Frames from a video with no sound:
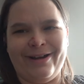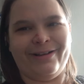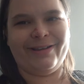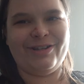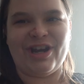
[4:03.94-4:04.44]

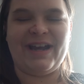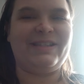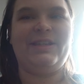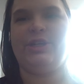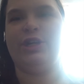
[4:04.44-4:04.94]
Holly
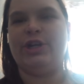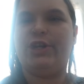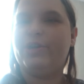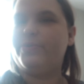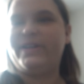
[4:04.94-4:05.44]
Jackson, her
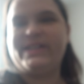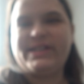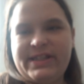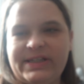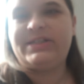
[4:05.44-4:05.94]

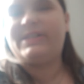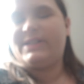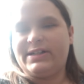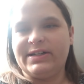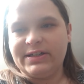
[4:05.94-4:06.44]
newest
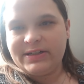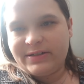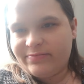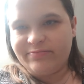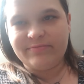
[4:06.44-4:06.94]

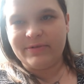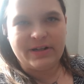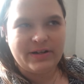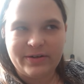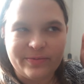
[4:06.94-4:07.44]

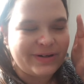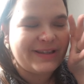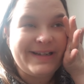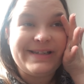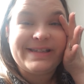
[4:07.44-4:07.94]

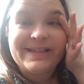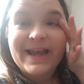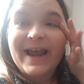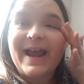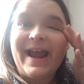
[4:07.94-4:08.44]
release,
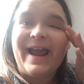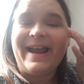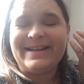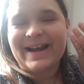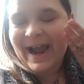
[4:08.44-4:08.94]

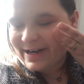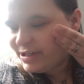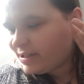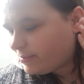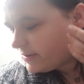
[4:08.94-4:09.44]
and I
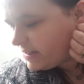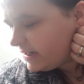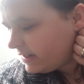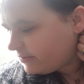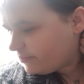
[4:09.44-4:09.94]
just
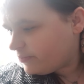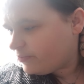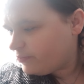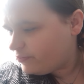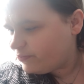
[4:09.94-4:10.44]
wasn't
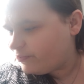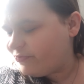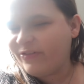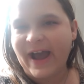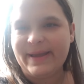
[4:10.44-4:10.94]

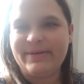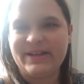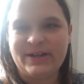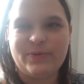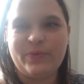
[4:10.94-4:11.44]

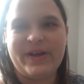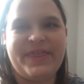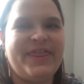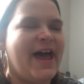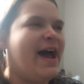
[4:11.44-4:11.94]
vibing
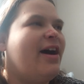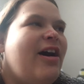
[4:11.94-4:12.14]
with that